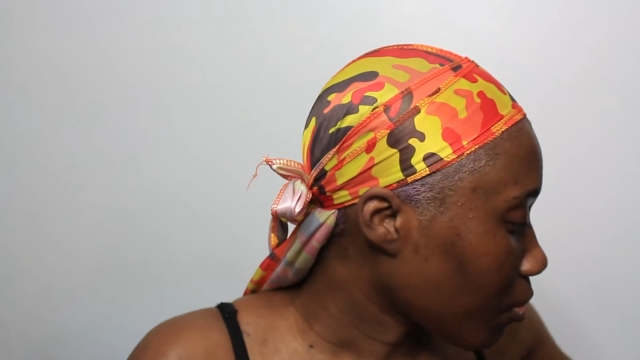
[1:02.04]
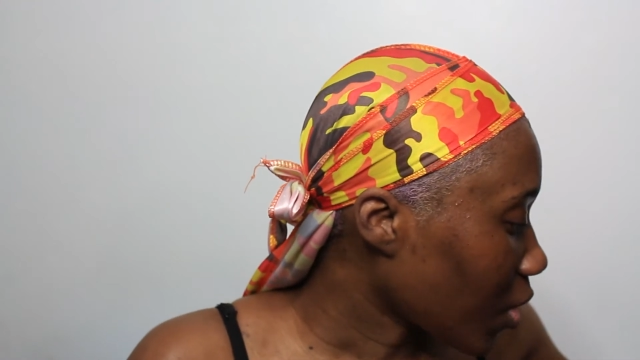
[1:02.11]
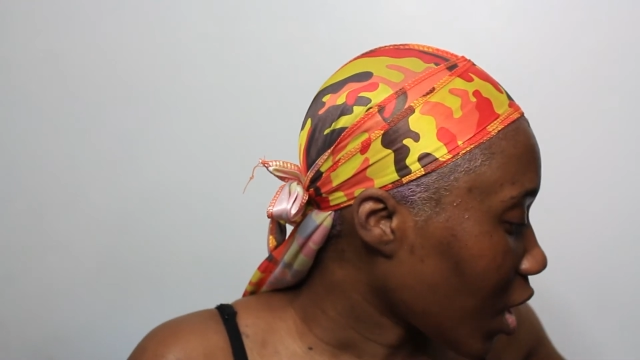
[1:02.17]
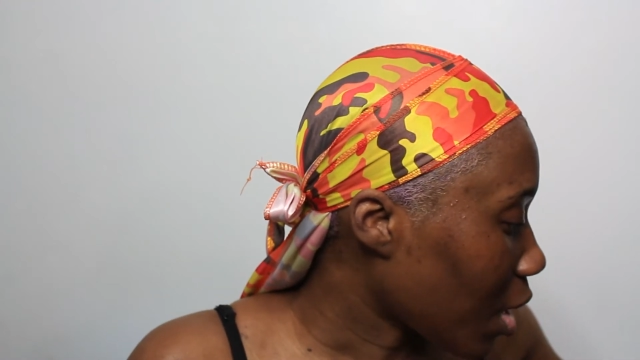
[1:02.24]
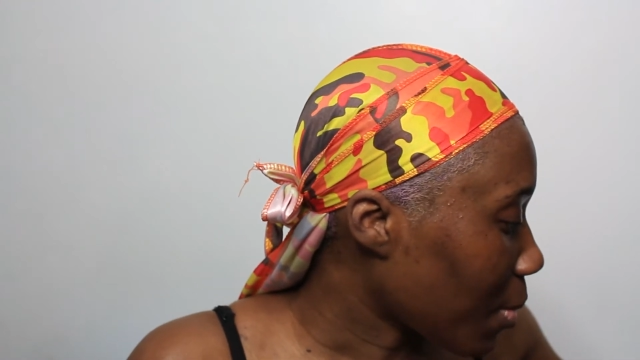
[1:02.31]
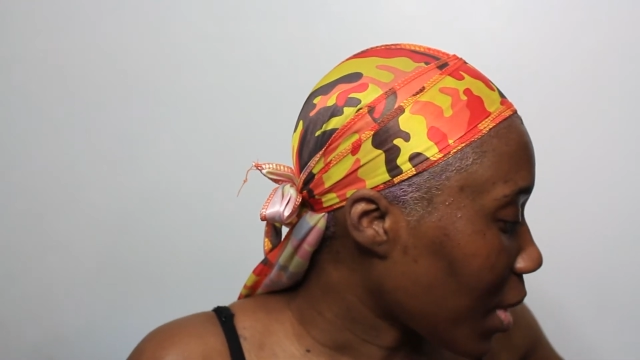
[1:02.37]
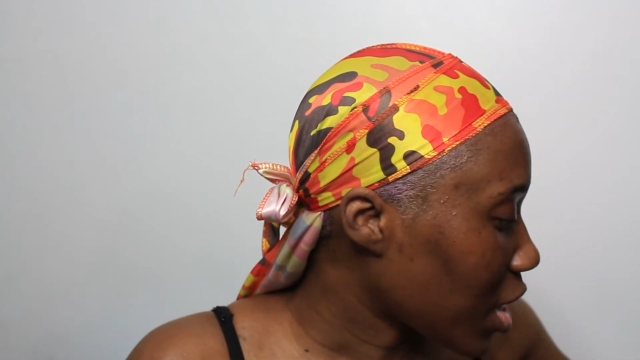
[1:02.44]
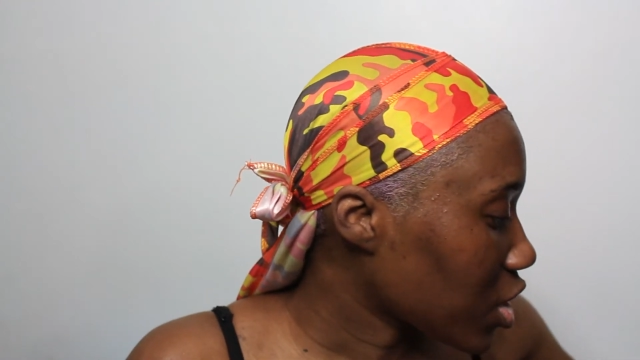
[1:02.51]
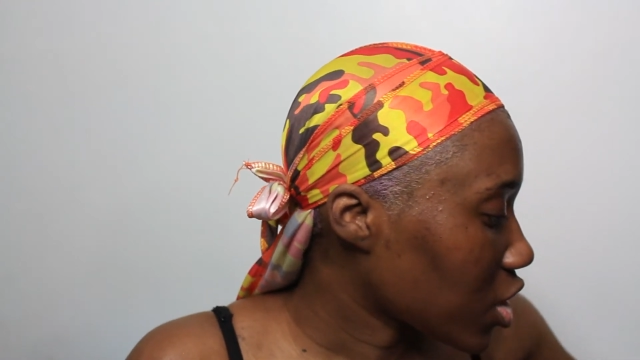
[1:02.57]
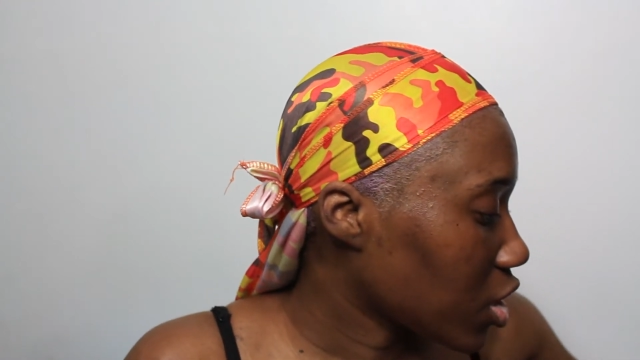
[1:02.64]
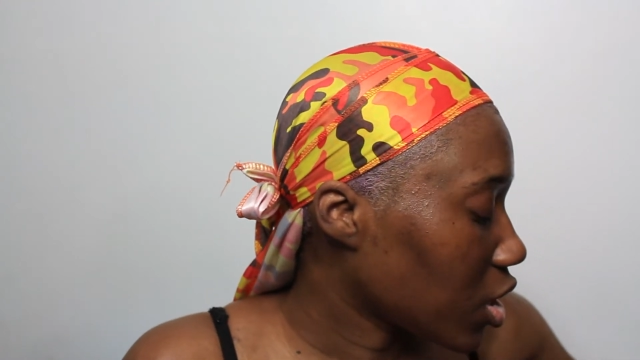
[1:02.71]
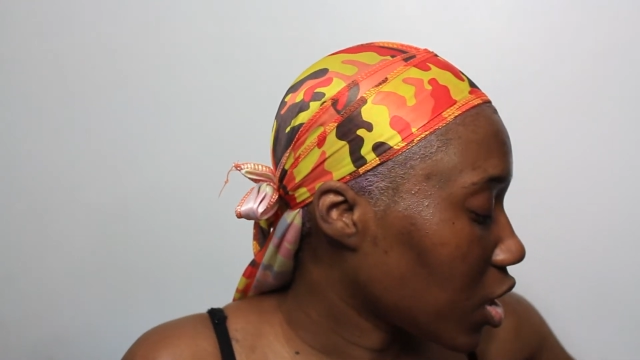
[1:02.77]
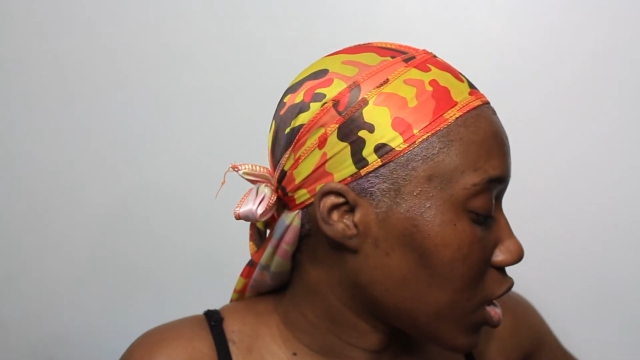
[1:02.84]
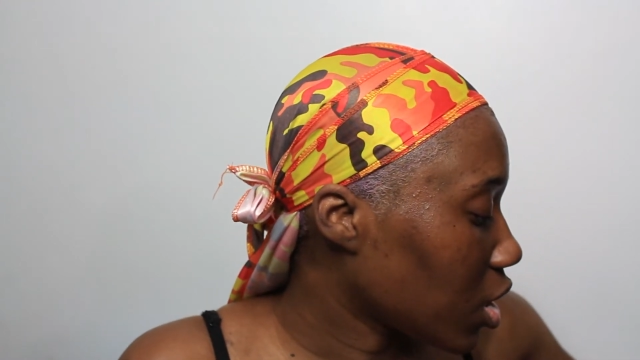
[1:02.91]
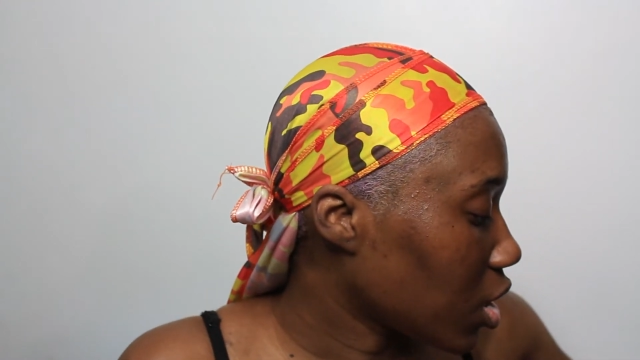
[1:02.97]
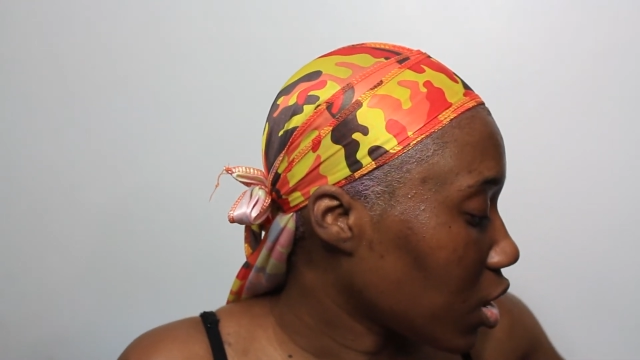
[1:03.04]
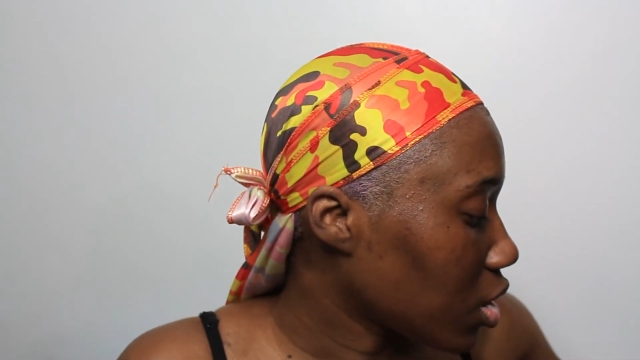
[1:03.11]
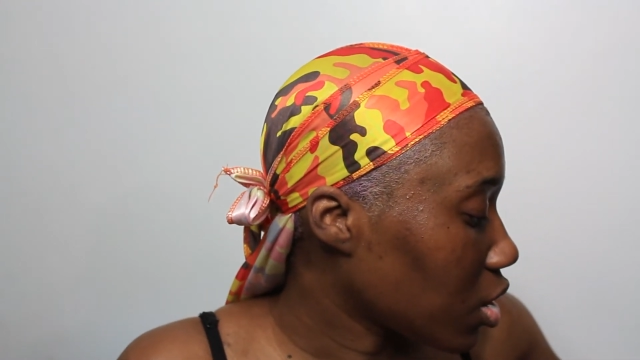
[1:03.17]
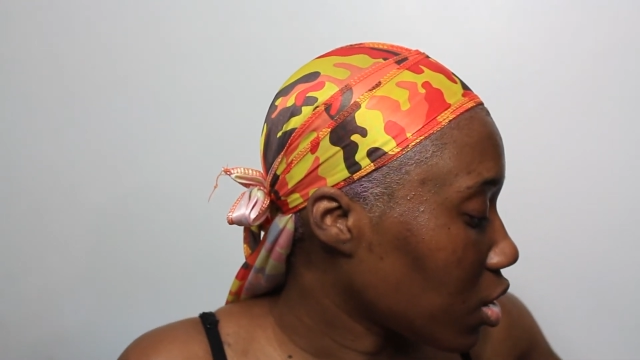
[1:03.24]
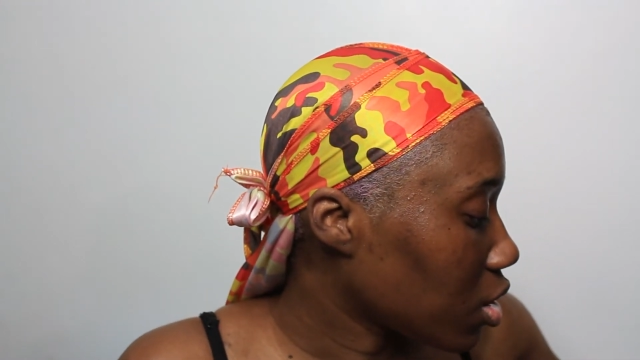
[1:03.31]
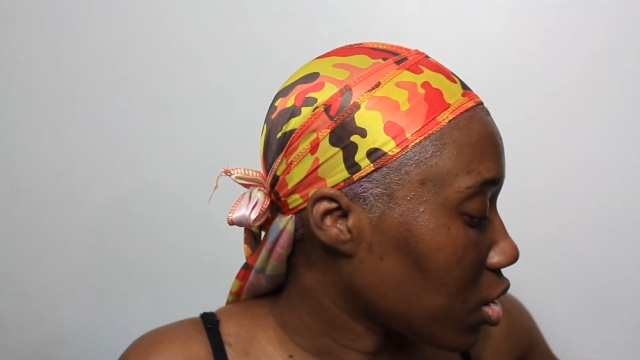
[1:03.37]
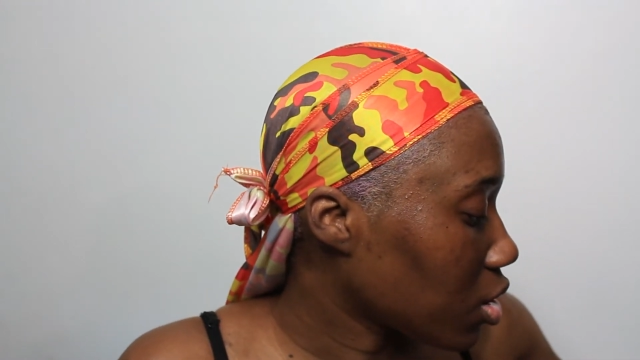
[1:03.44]
I'm
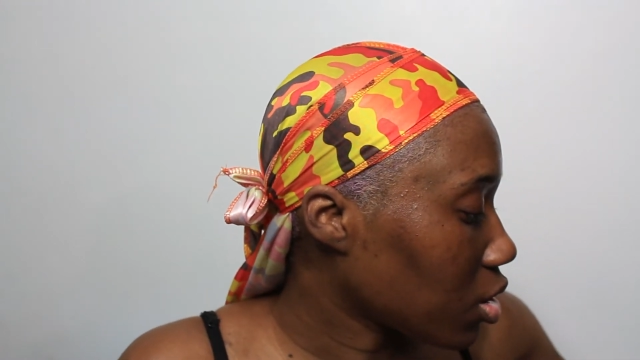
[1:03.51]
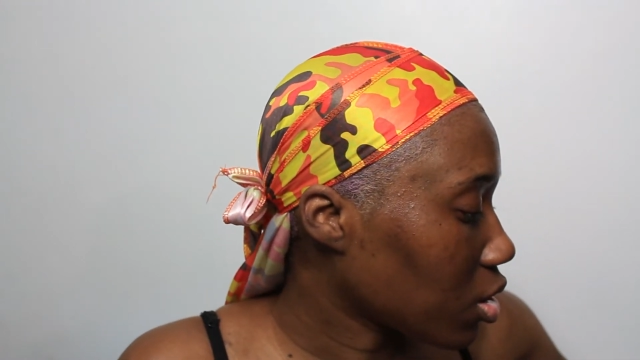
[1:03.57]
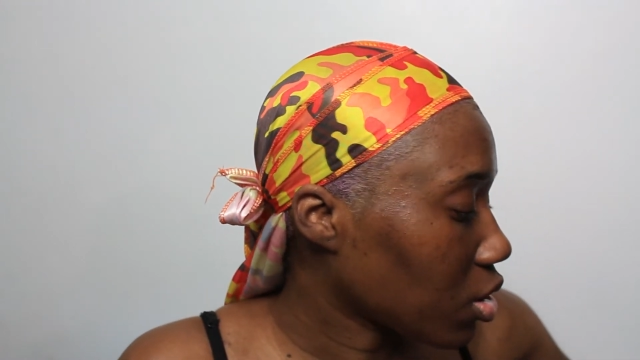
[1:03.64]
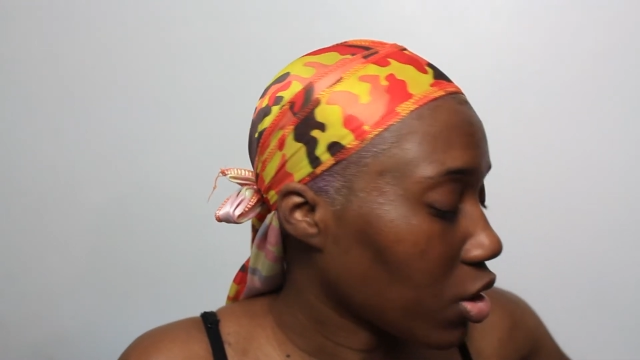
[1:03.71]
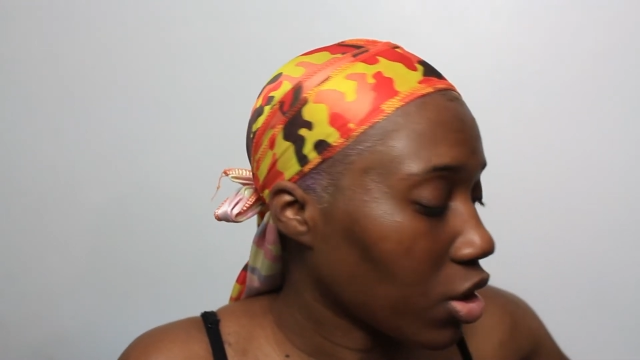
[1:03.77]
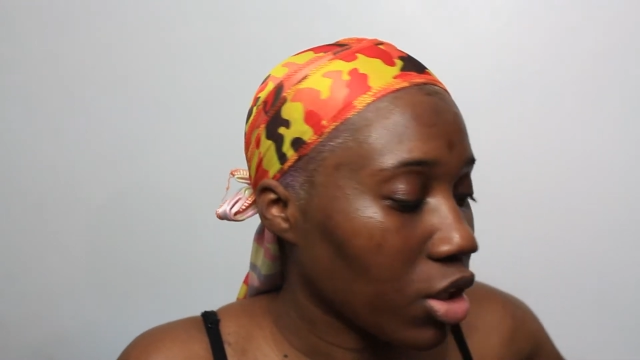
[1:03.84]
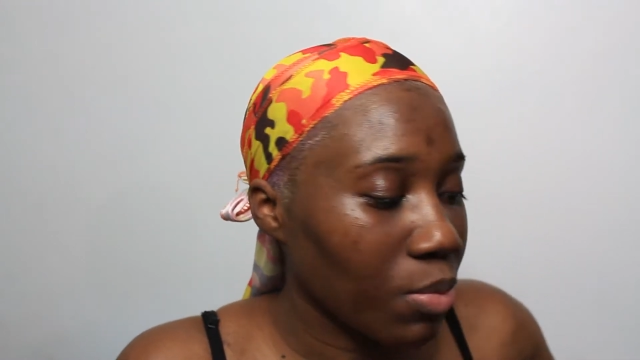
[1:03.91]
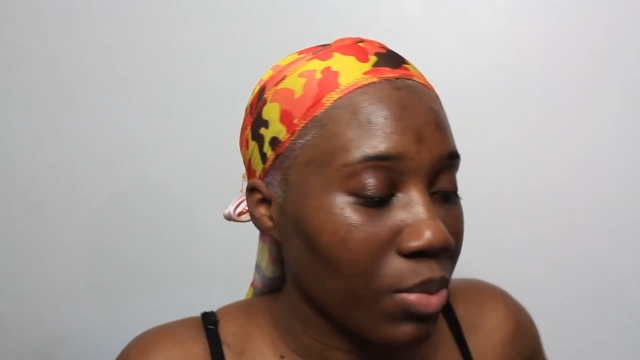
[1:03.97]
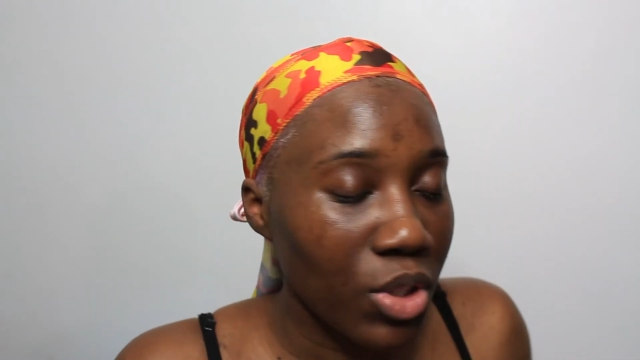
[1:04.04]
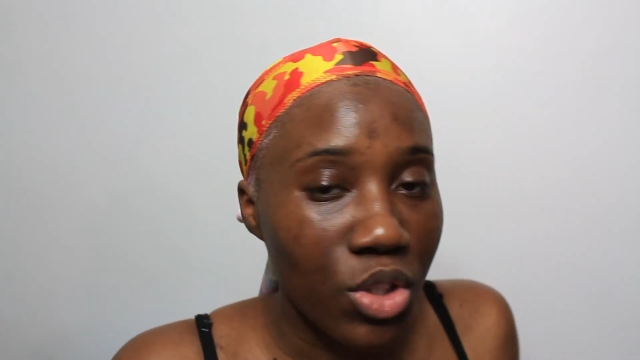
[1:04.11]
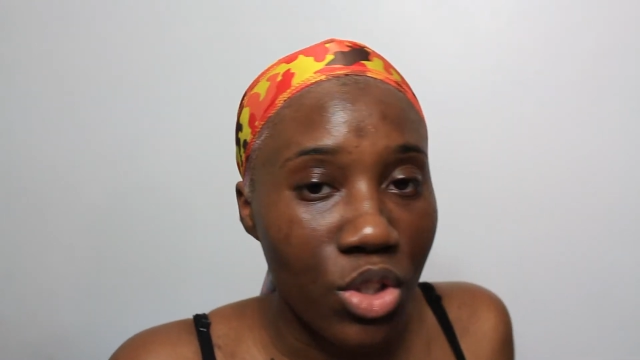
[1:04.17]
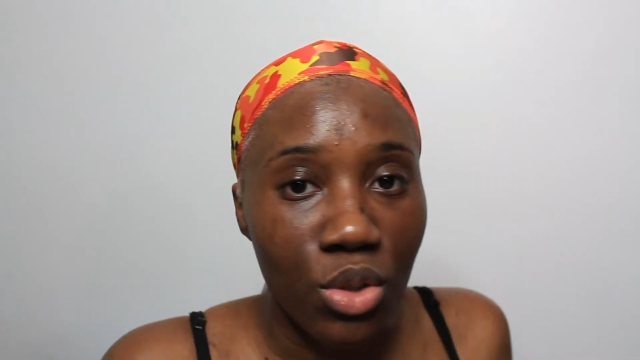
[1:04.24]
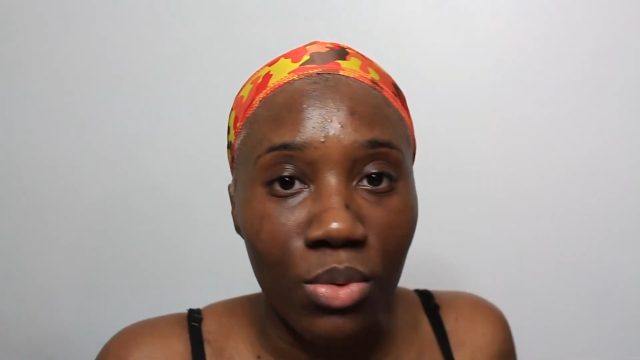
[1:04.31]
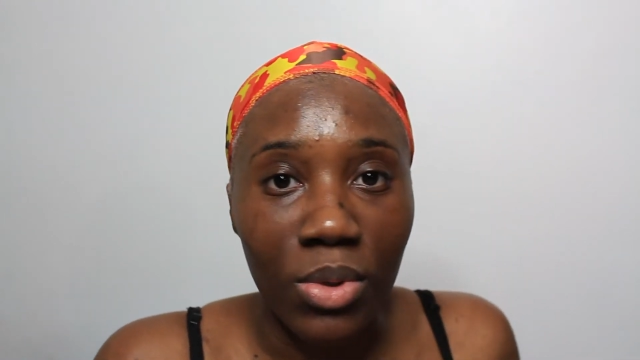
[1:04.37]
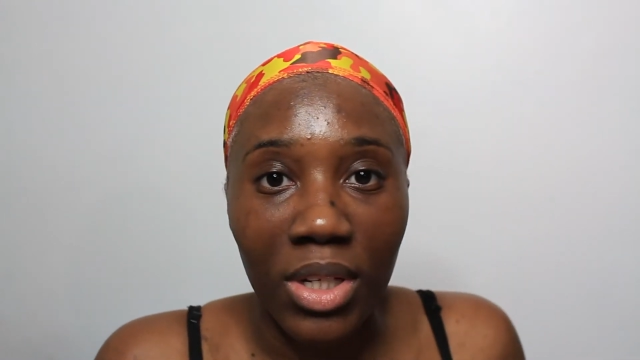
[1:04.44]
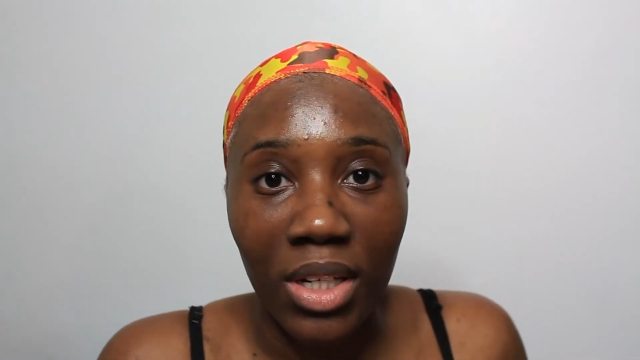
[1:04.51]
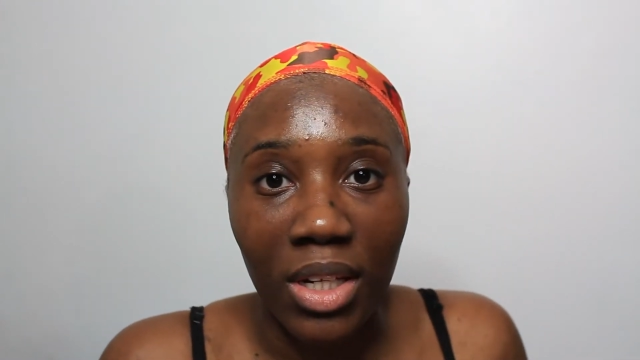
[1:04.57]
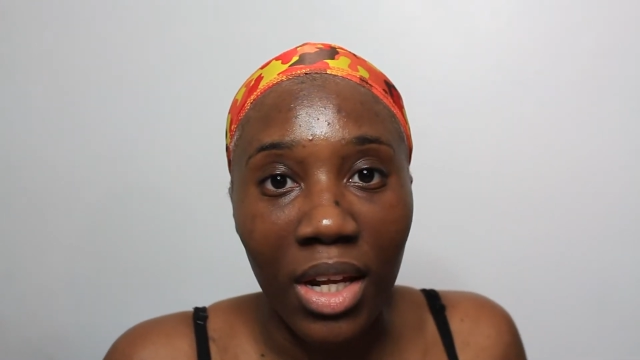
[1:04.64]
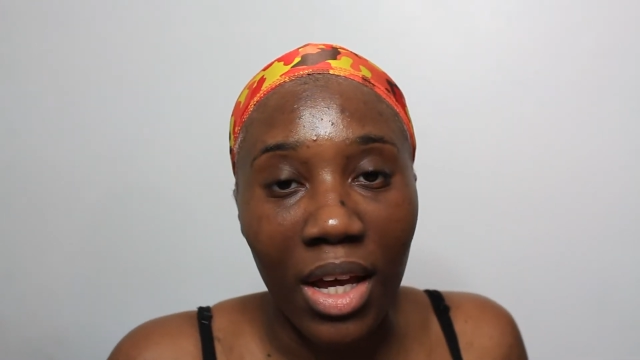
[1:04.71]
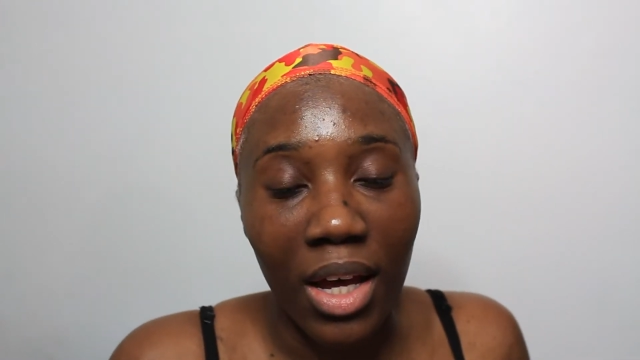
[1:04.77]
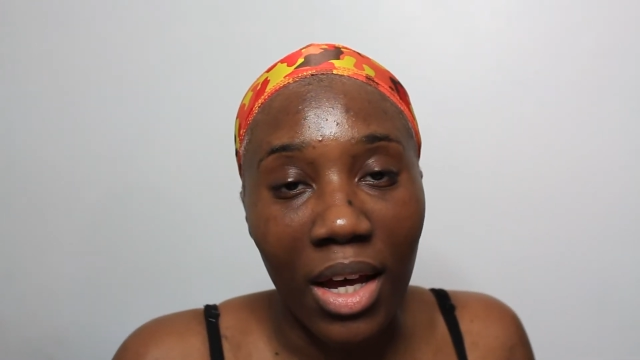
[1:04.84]
actually going to be doing